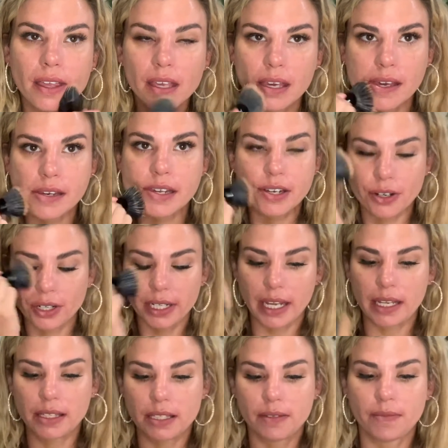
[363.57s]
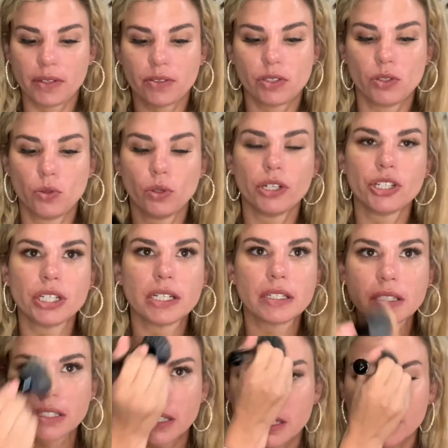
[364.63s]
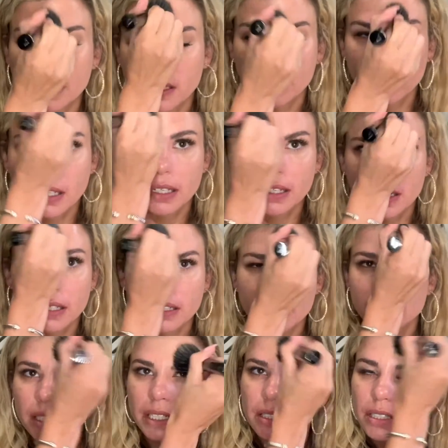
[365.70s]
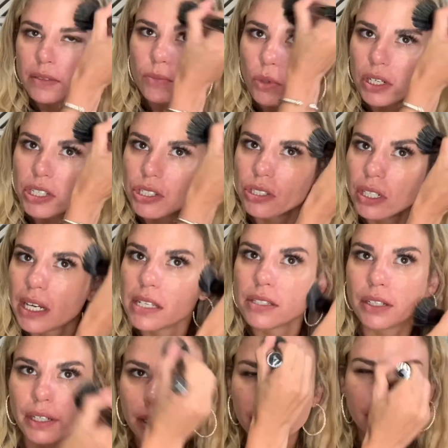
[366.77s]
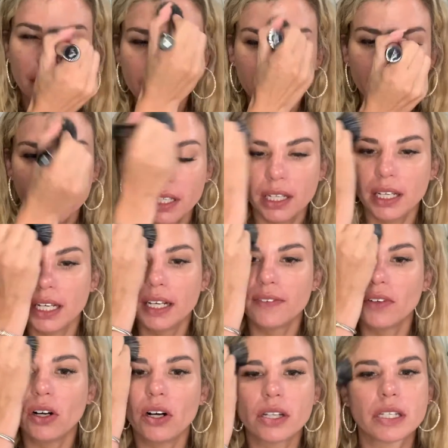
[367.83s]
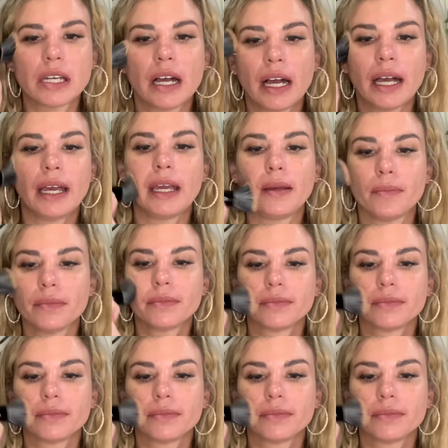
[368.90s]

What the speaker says: and it creates the most gorgeous tinted moisturizer of all time.